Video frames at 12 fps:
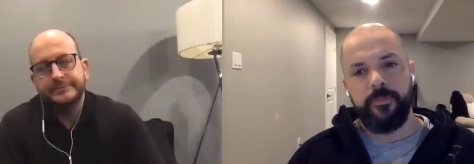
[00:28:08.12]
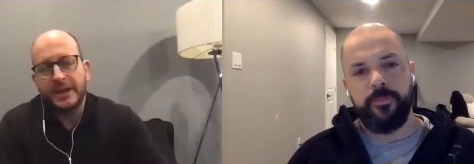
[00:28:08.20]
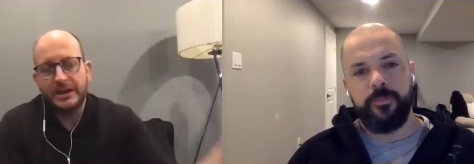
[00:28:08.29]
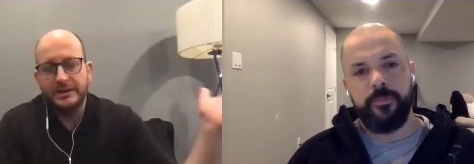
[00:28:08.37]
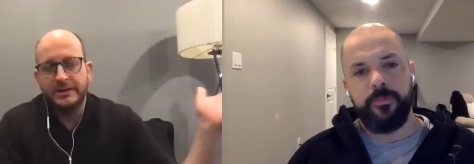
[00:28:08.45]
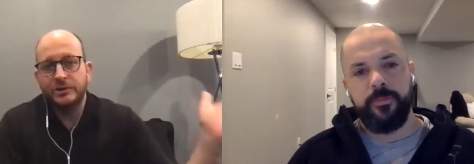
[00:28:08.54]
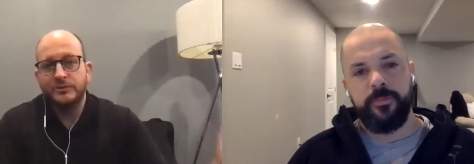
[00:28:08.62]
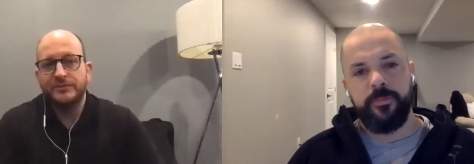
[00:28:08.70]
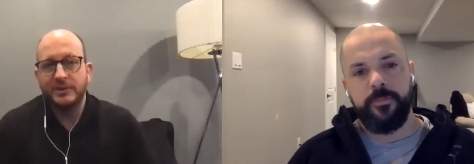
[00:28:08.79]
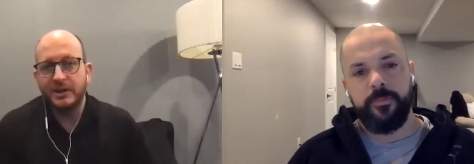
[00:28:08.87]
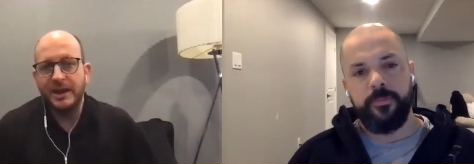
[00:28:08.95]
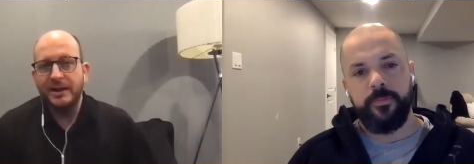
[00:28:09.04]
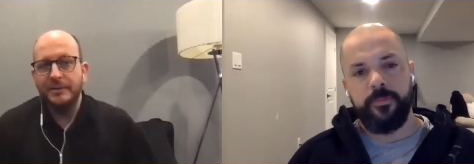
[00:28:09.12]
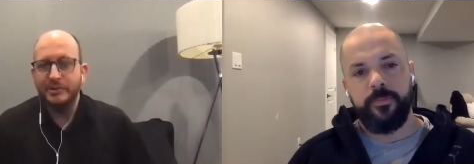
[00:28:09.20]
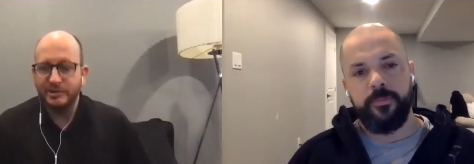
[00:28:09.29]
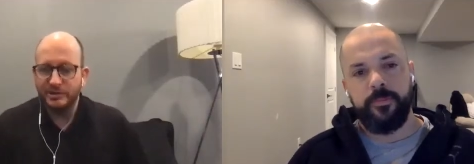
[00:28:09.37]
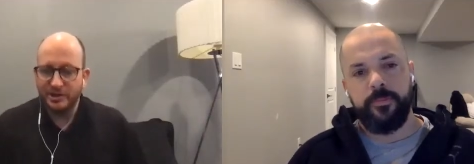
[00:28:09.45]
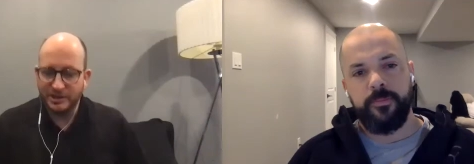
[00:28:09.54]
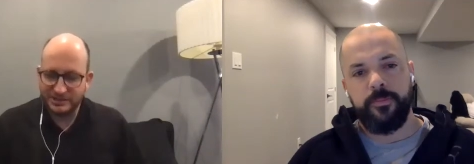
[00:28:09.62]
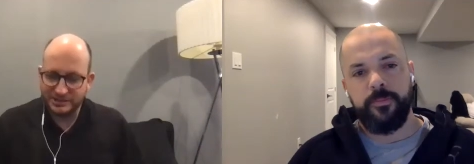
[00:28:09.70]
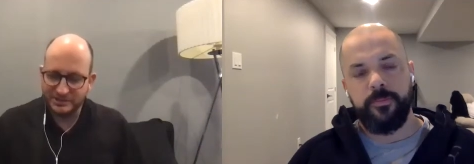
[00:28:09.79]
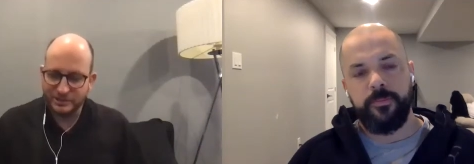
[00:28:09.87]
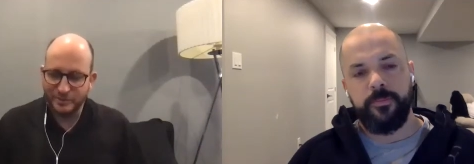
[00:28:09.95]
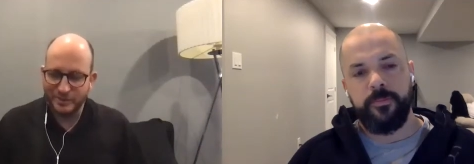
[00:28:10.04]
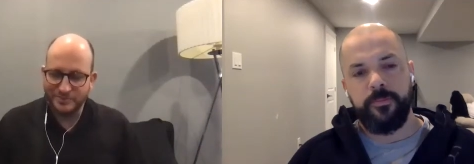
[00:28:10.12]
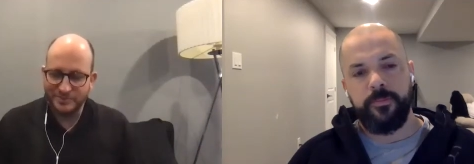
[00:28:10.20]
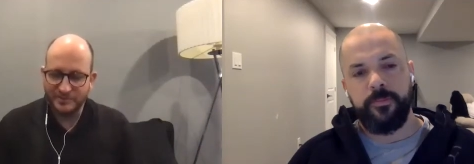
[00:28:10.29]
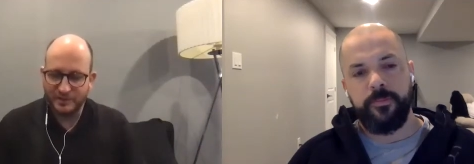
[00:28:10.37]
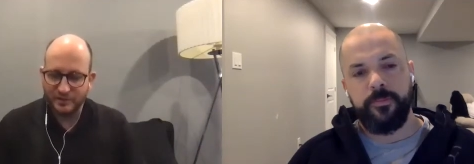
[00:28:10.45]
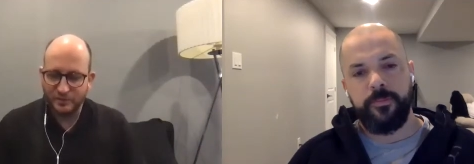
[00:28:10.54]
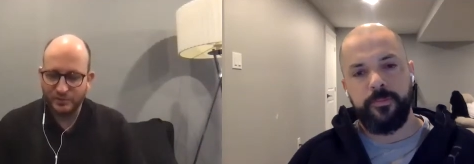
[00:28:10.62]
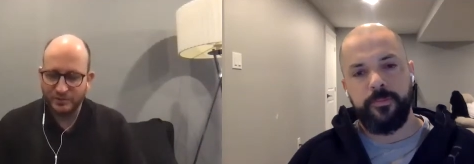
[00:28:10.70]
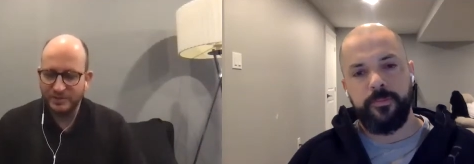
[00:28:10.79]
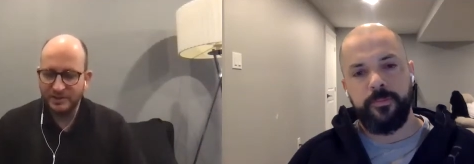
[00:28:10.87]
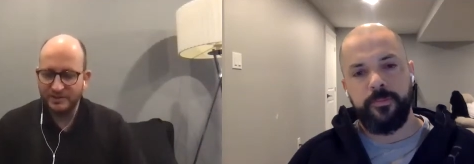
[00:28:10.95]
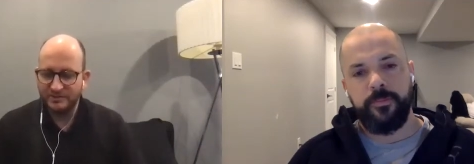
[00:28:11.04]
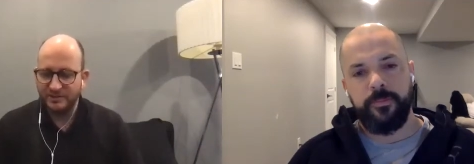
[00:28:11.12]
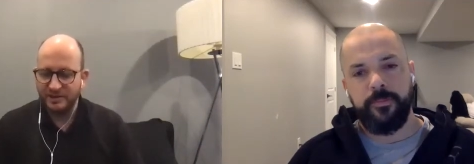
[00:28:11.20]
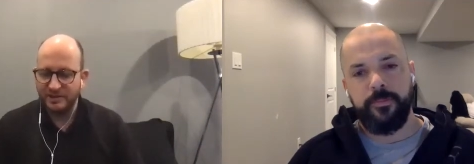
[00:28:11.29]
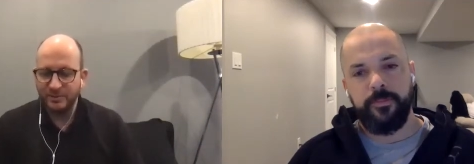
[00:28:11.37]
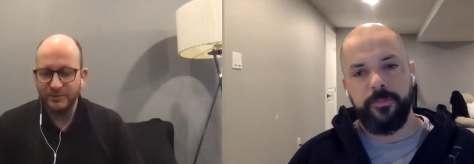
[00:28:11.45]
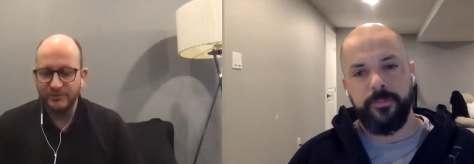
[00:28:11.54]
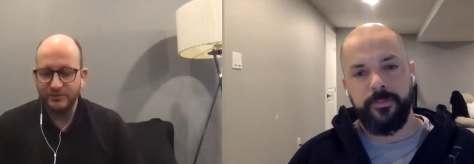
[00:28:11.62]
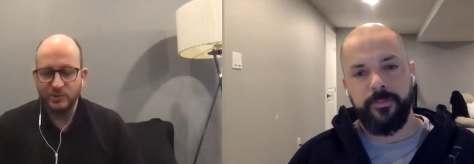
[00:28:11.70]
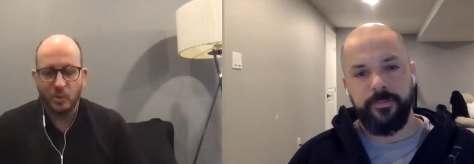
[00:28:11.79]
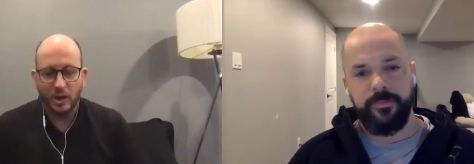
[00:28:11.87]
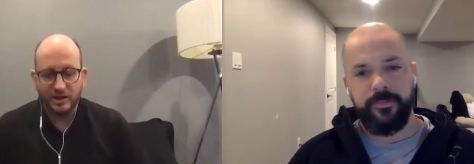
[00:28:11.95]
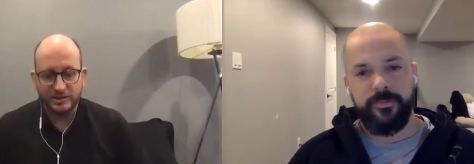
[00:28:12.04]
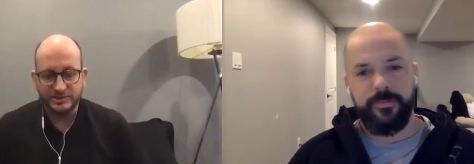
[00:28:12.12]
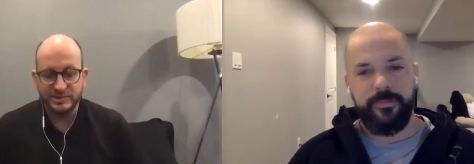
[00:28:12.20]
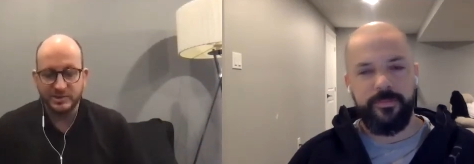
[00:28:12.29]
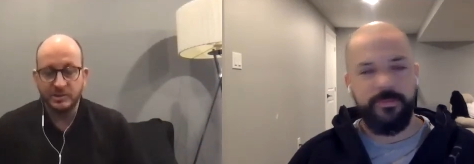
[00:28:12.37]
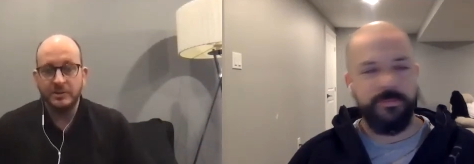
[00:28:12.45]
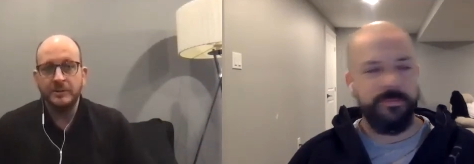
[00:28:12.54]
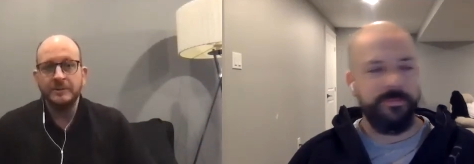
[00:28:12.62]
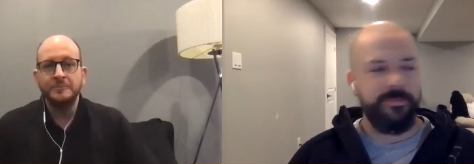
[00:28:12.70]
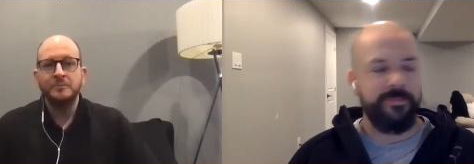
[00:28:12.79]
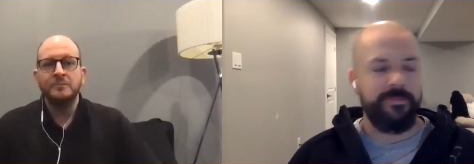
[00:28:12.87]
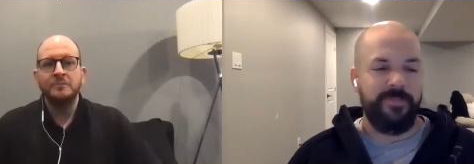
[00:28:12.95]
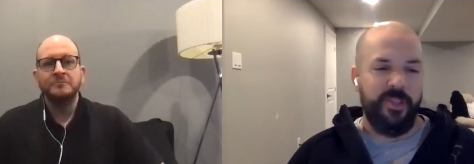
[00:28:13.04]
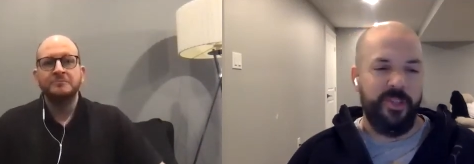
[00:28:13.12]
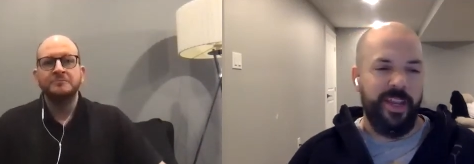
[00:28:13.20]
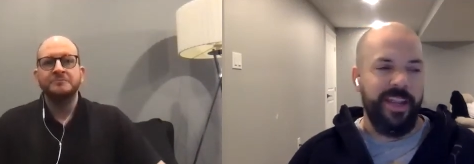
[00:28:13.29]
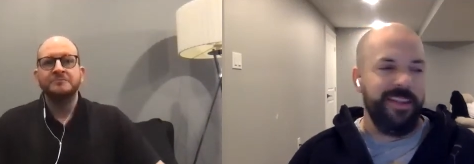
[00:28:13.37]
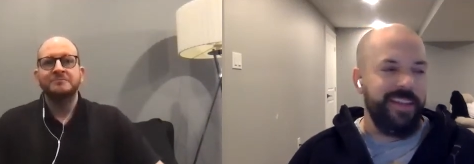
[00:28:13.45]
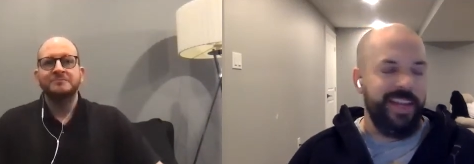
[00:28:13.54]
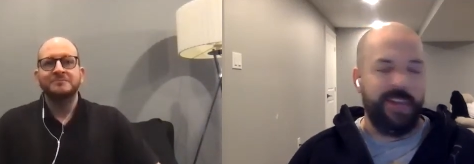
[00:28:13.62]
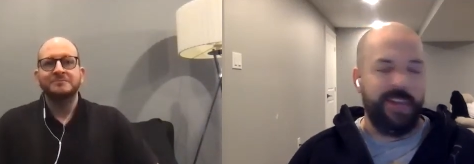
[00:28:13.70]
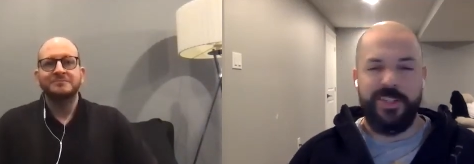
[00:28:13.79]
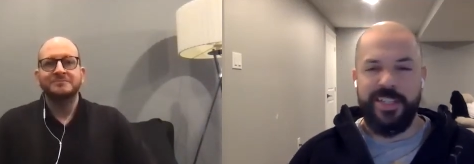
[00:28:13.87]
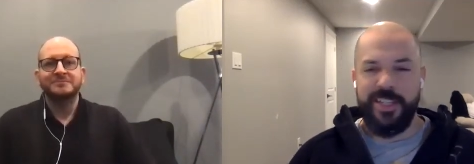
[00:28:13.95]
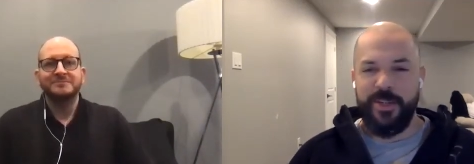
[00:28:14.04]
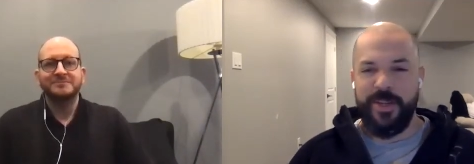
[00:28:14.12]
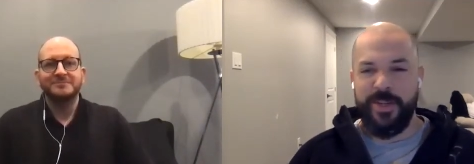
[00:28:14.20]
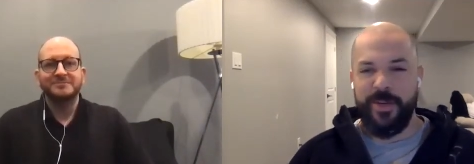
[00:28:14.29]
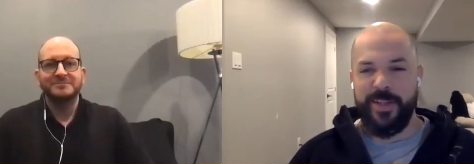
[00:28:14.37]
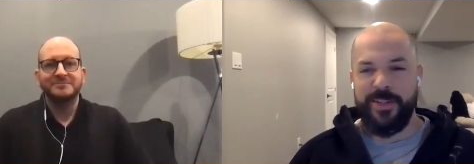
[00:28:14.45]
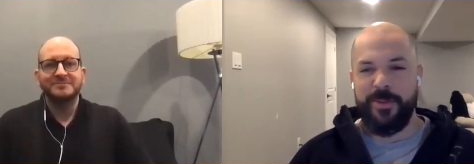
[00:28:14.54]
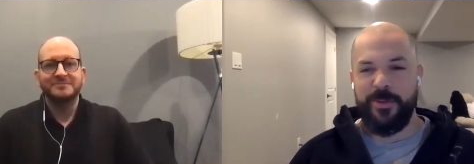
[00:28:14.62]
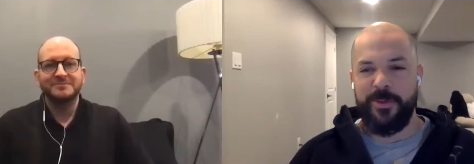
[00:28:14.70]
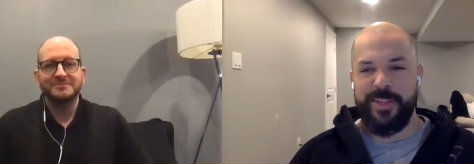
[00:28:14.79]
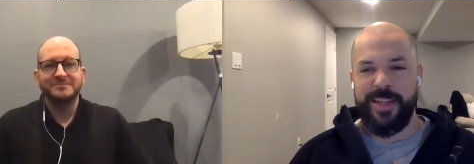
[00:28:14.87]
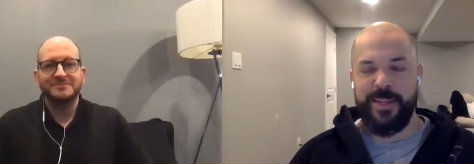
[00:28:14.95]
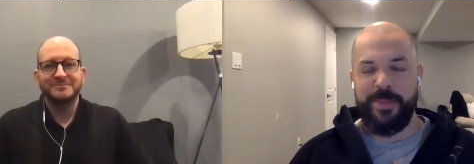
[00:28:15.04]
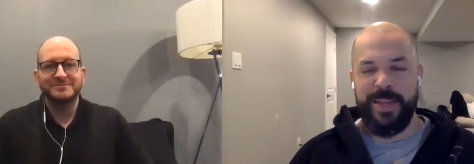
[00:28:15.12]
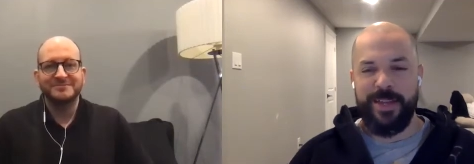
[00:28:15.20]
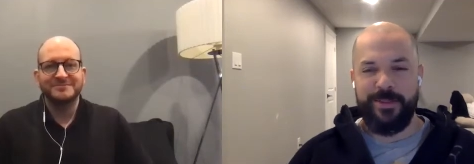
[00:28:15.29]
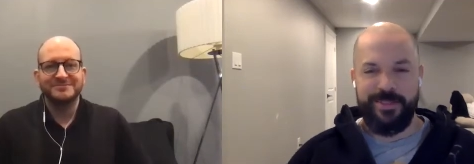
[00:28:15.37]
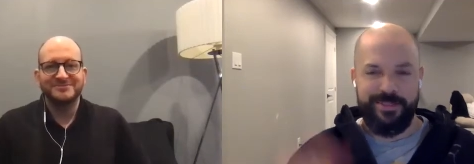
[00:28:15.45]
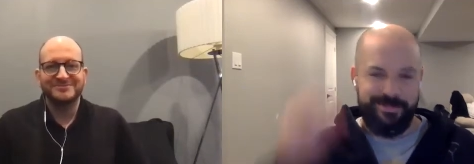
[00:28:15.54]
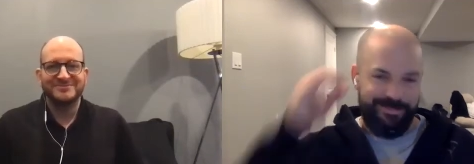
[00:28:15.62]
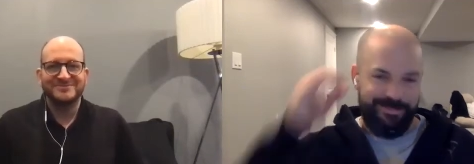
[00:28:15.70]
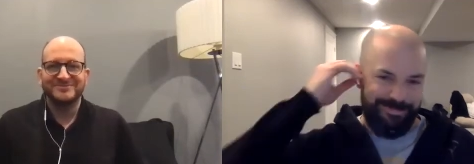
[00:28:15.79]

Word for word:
Speaker 1: i don't know if it'll happen or not you might be stuck with me as a neighbor for a while still okay i never see you anyways i'm stuck in my house